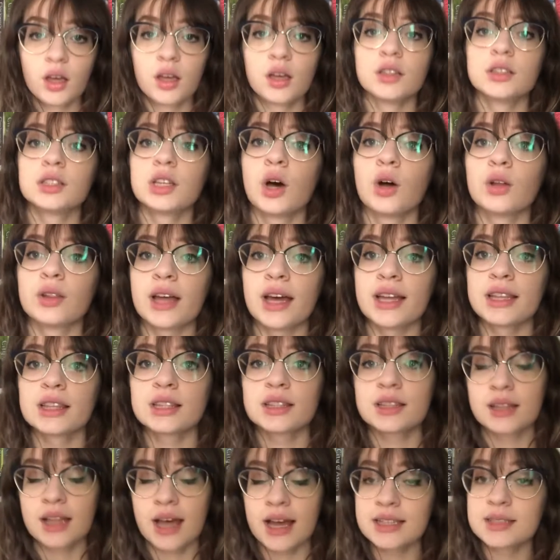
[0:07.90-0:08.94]
So
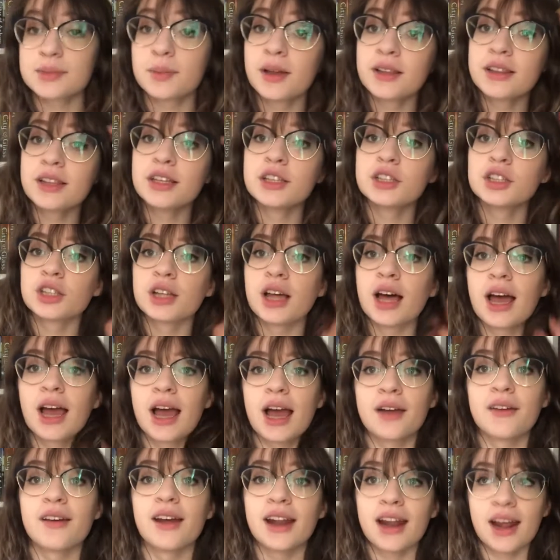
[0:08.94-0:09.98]
last month in July
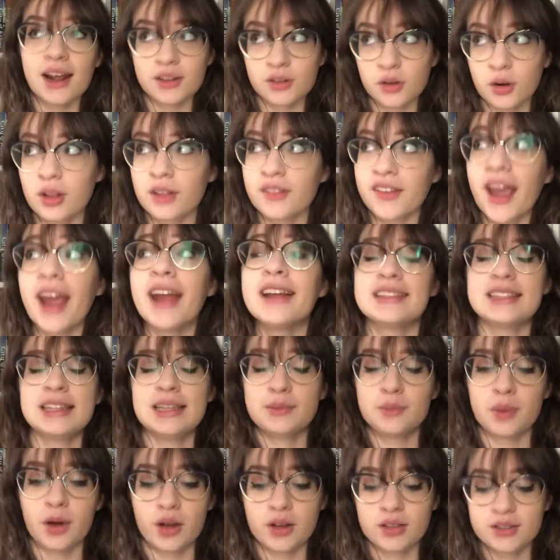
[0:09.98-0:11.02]
I read a total of eighteen
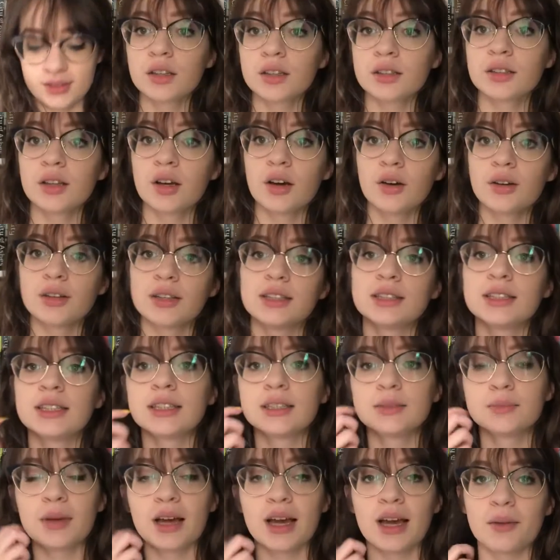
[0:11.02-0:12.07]
books, so this is
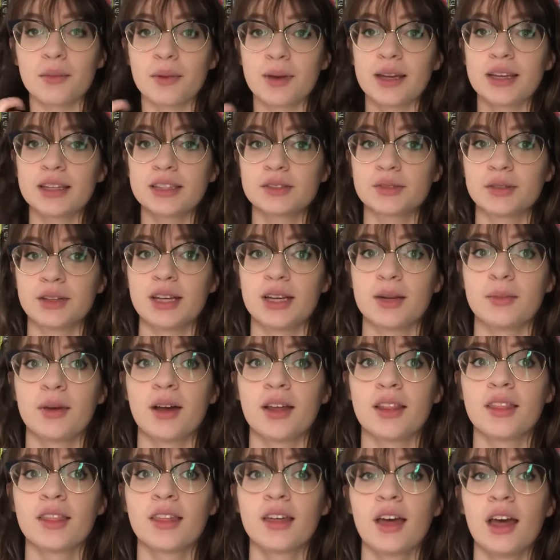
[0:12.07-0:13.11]
my biggest reading
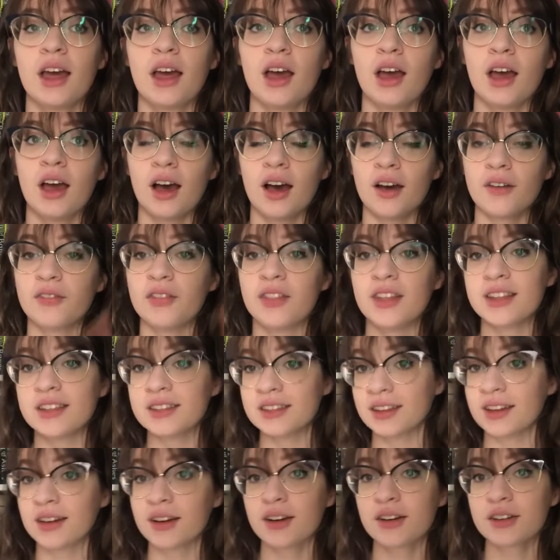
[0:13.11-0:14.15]
month of this
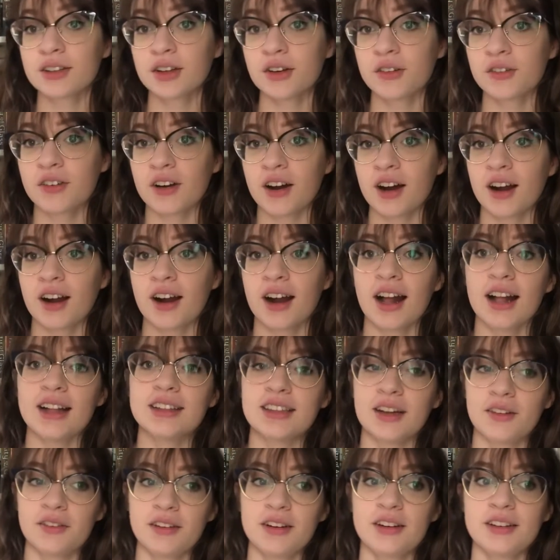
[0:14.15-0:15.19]
year so far, and
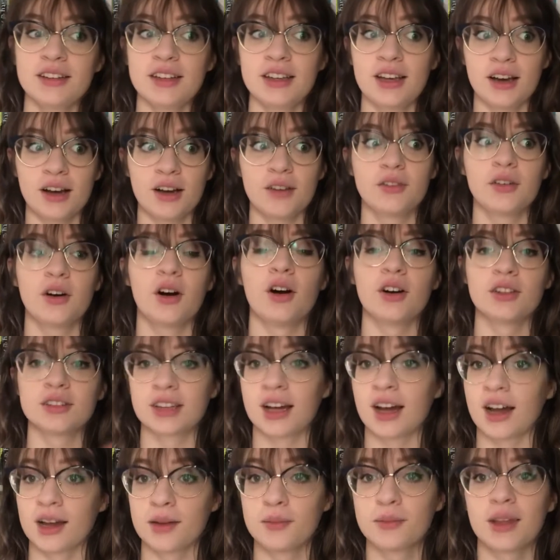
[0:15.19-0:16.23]
definitely of all
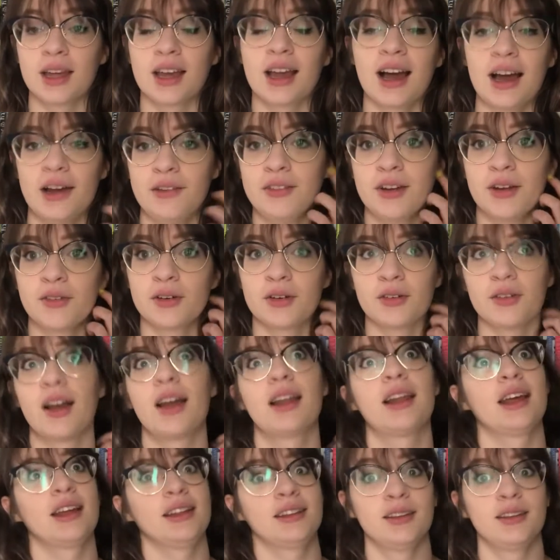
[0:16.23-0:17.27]
time. Like, I've never
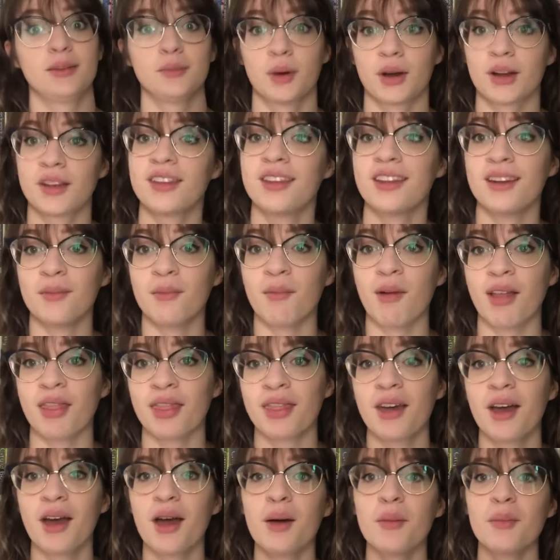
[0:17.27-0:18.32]
read eighteen books in a month
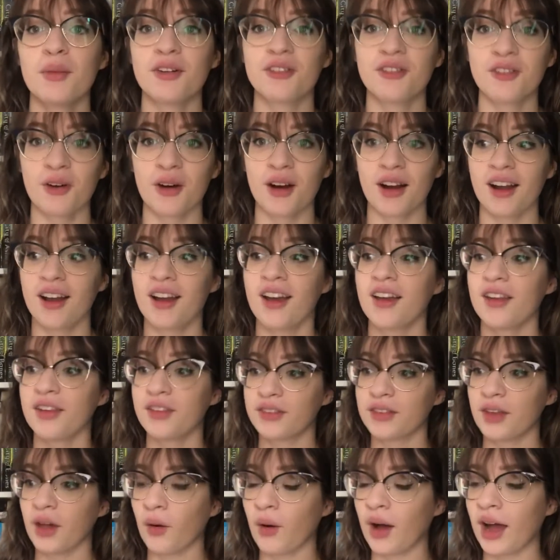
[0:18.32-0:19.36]
before,
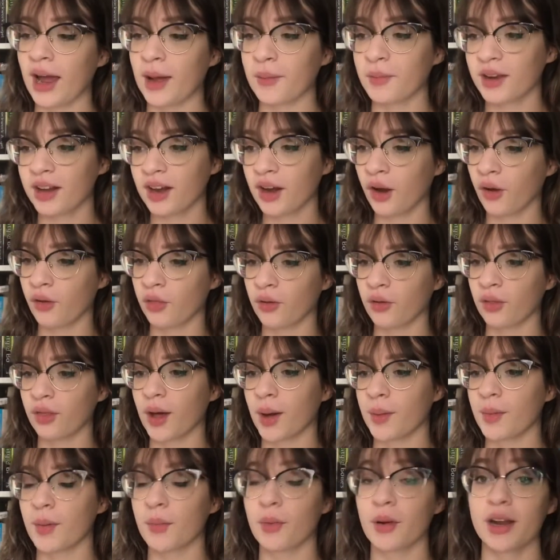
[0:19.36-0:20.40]
so I am going to go through
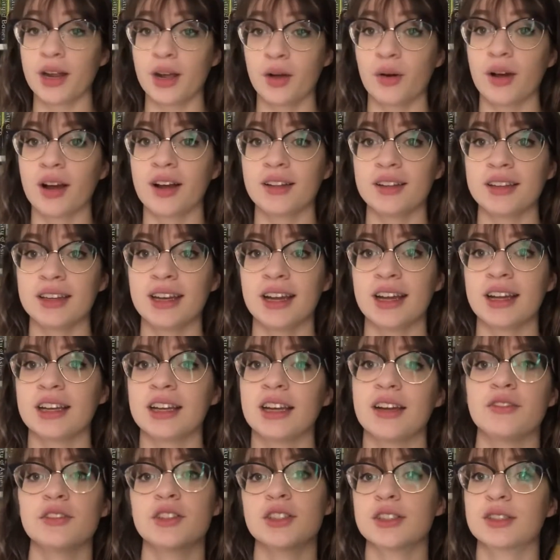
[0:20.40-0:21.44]
them pretty quickly and
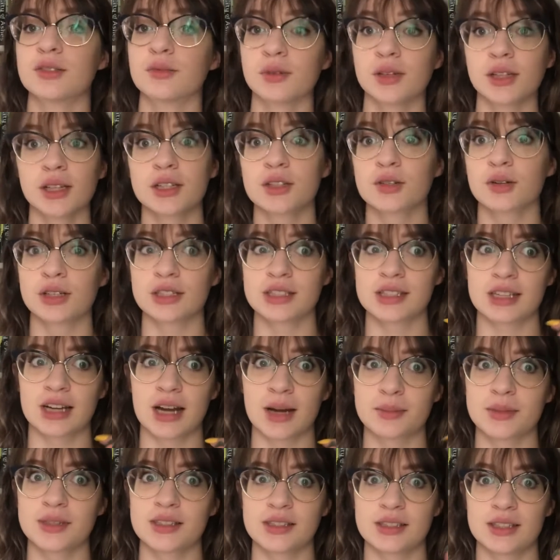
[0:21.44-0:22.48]
give just really short
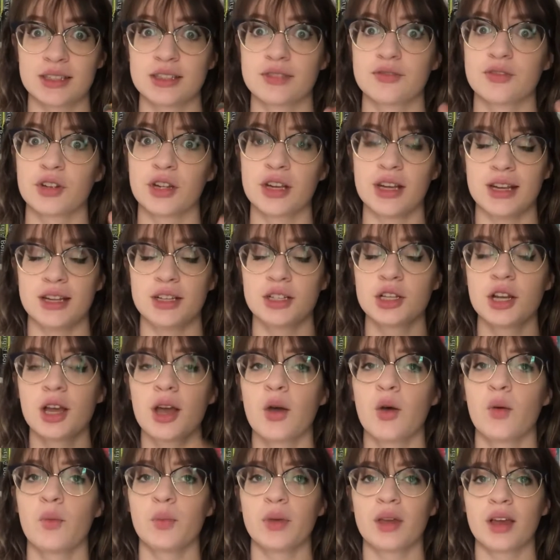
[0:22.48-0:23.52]
synopses for each
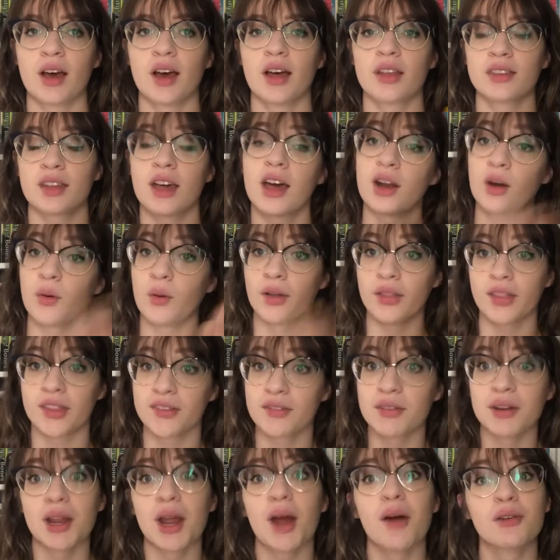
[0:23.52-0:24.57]
because I don't want this
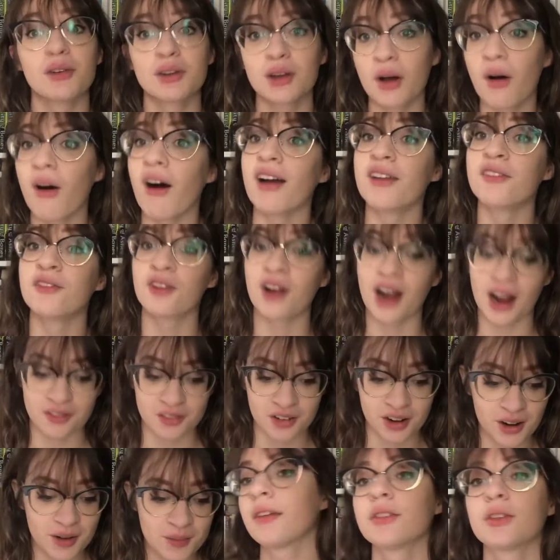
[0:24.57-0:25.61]
video to go on
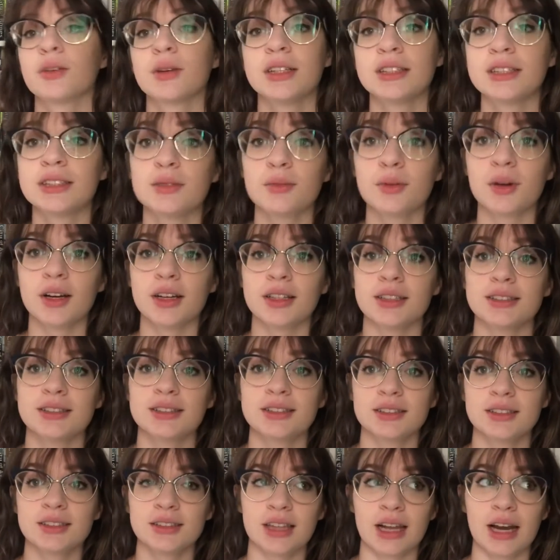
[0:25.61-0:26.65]
forever. The reason was
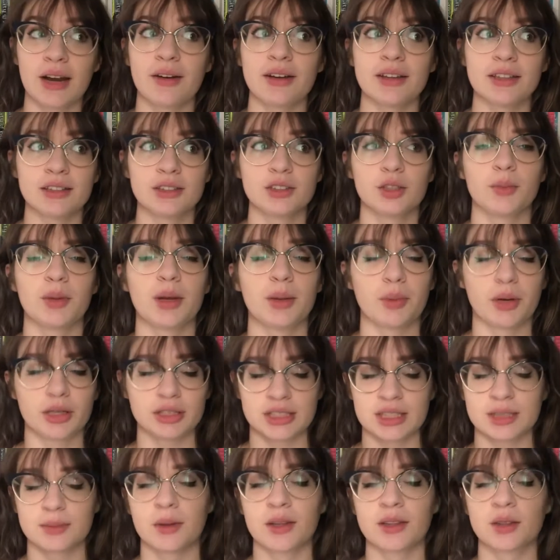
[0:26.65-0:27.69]
that I read so many books
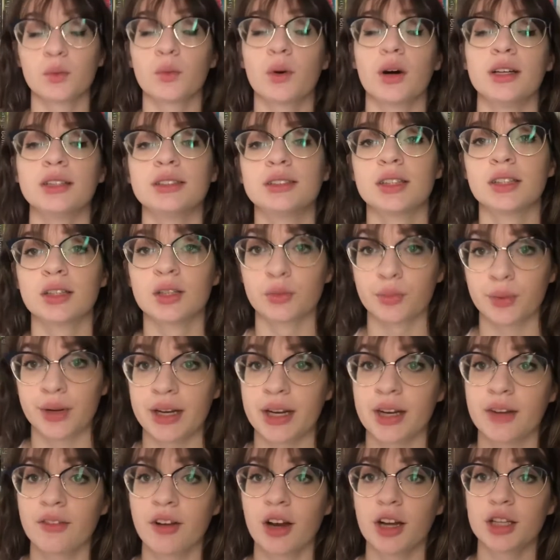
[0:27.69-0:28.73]
this month was the
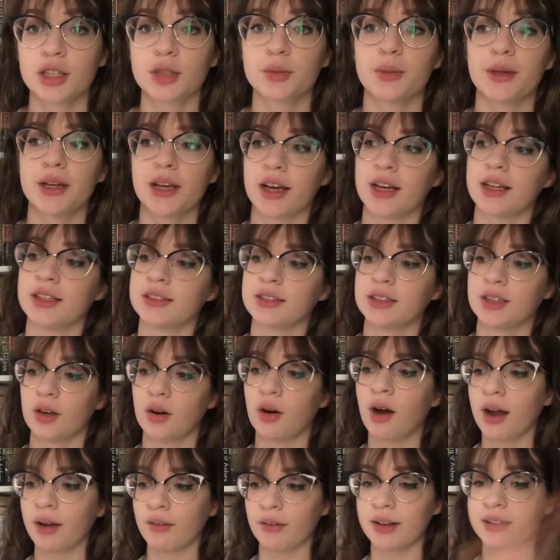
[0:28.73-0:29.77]
reading rush, because, you know,
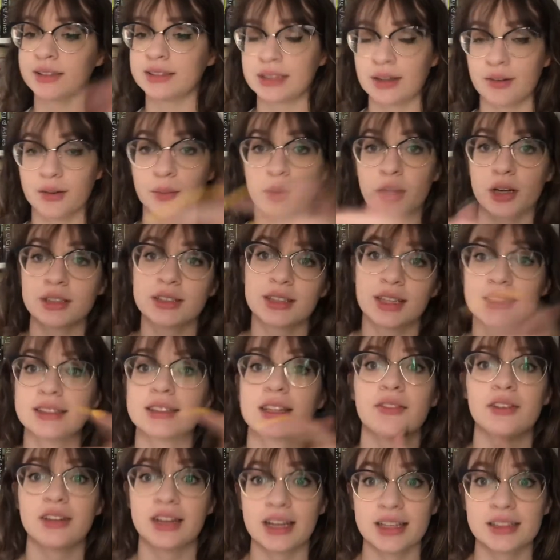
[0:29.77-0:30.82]
I read seven books in
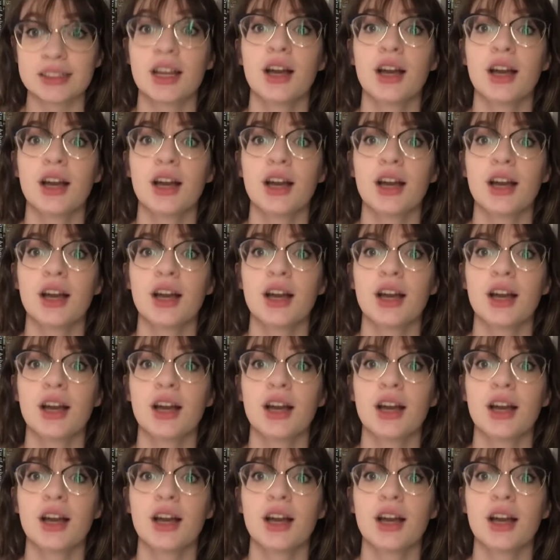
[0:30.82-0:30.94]
seven days